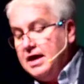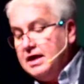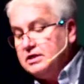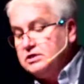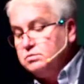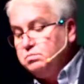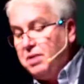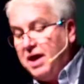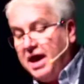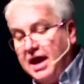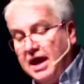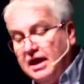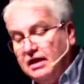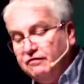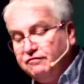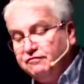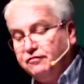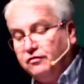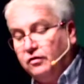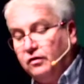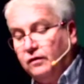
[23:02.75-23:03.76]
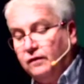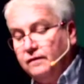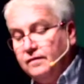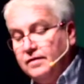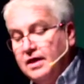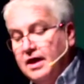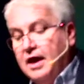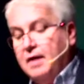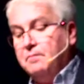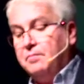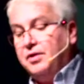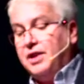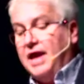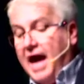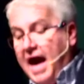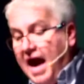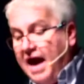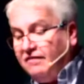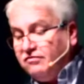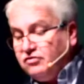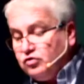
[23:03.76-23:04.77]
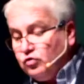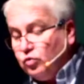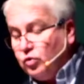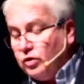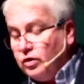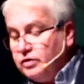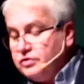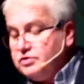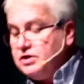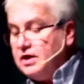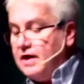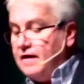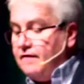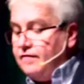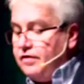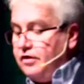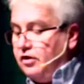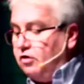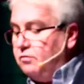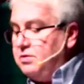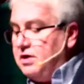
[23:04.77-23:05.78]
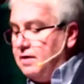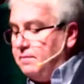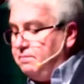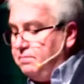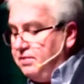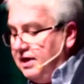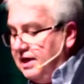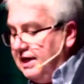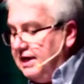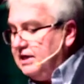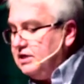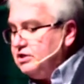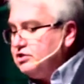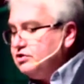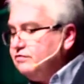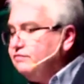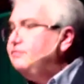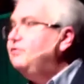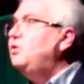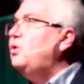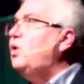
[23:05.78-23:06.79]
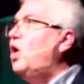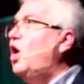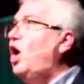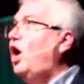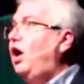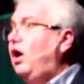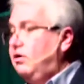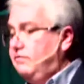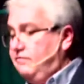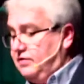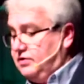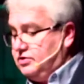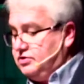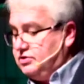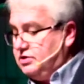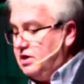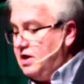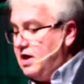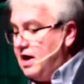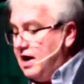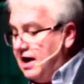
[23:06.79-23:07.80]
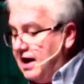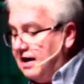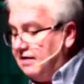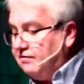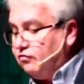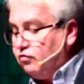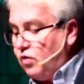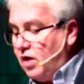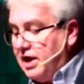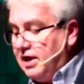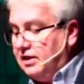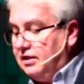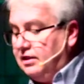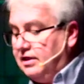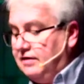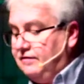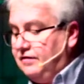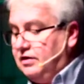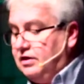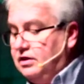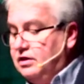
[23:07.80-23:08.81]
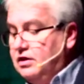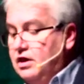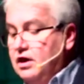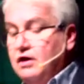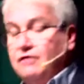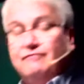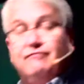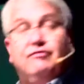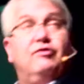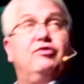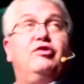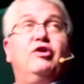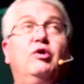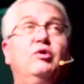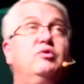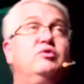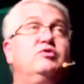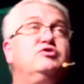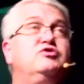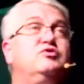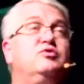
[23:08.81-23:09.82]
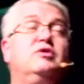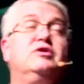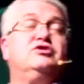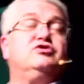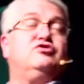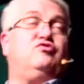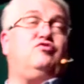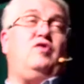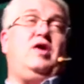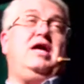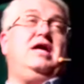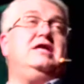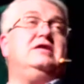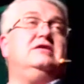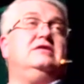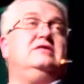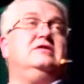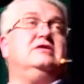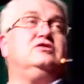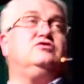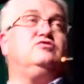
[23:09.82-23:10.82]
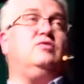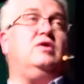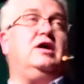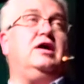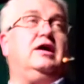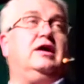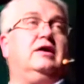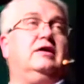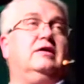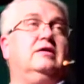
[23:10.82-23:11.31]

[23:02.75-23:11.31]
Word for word: It's painful. But afterwards, there will be a peaceful harvest of right living for those who are trained in this way.